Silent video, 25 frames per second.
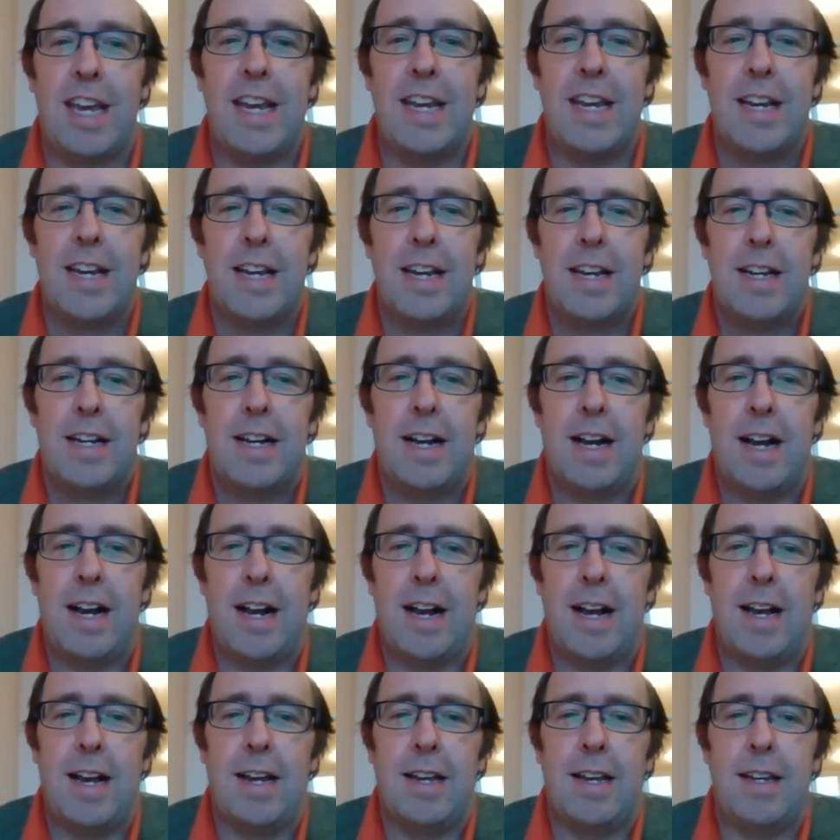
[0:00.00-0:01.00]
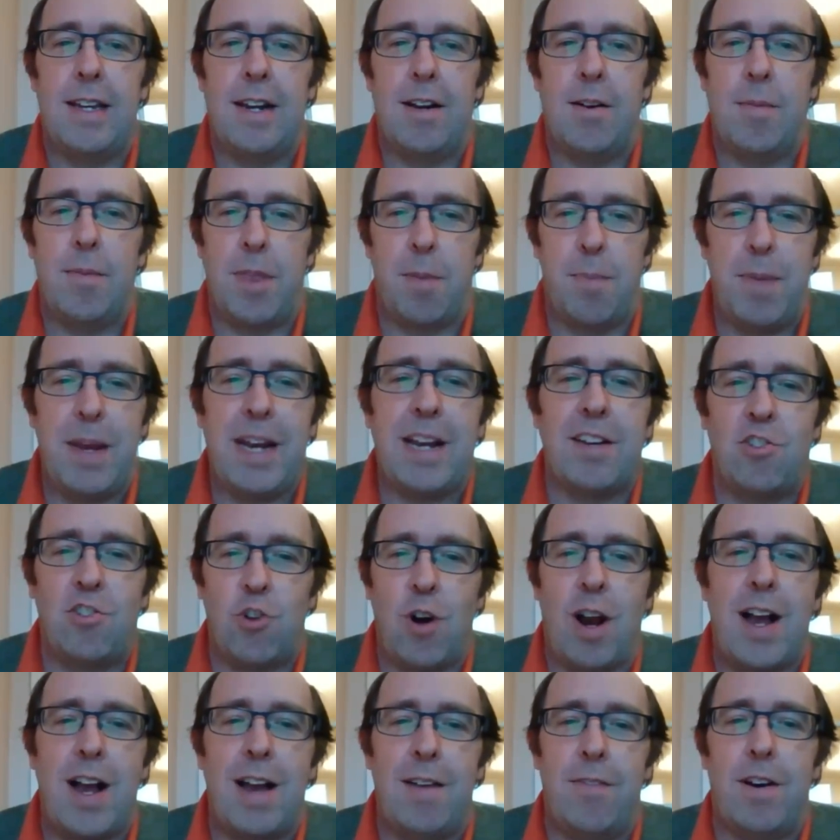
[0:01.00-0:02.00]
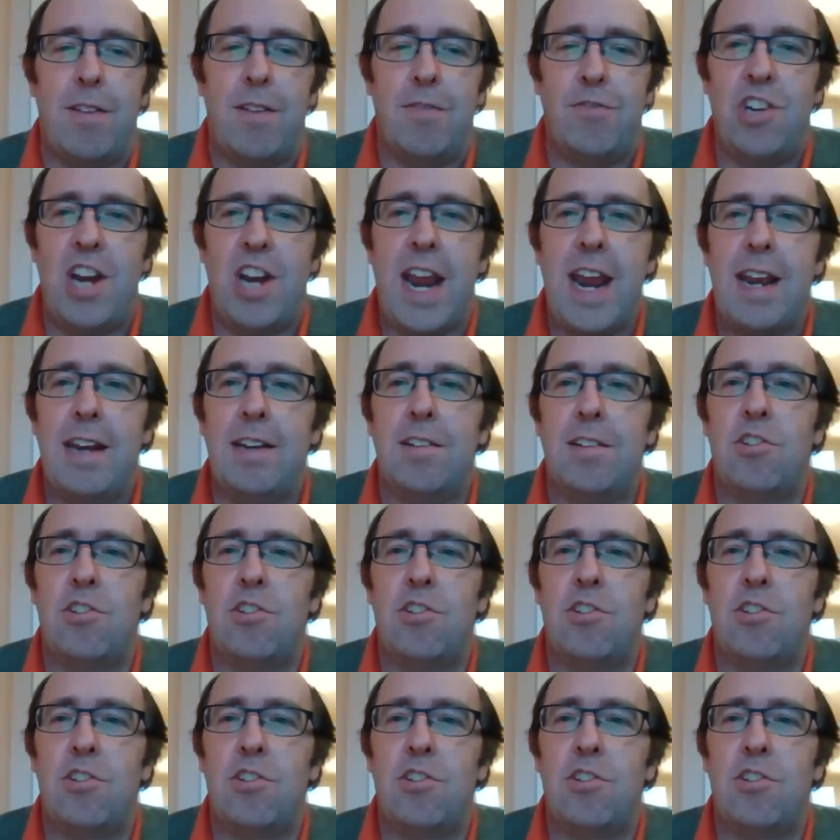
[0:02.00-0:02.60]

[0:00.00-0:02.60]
the biggest driver of change